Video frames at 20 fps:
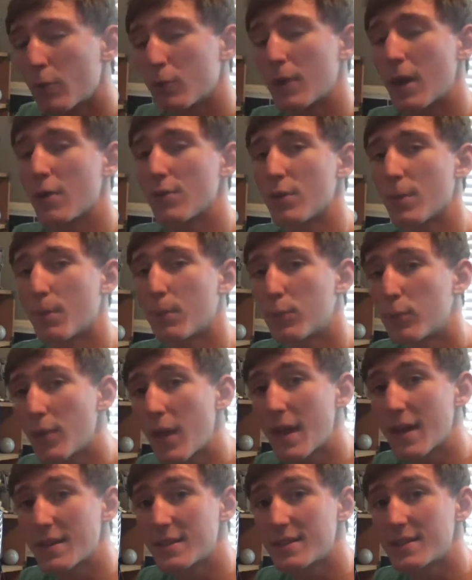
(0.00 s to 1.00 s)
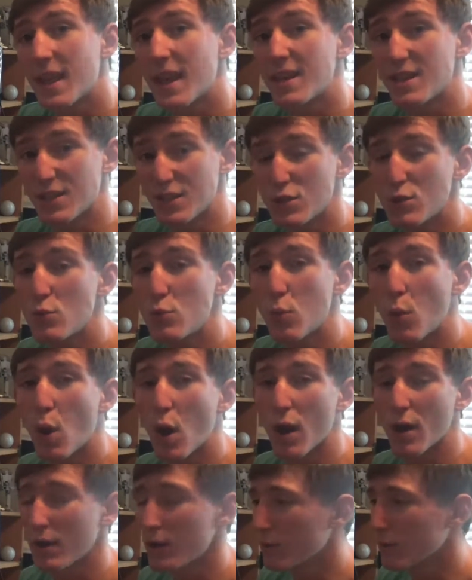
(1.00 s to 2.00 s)
around the price that you
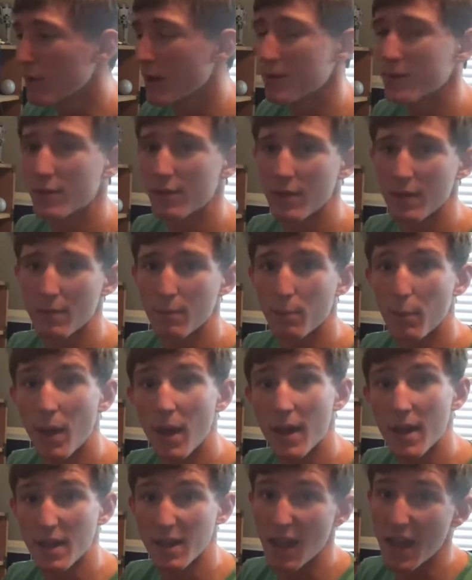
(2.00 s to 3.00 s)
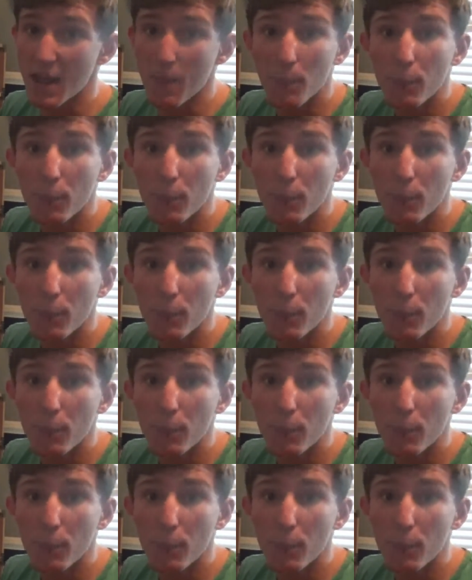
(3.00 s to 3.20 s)
want, rather than buying a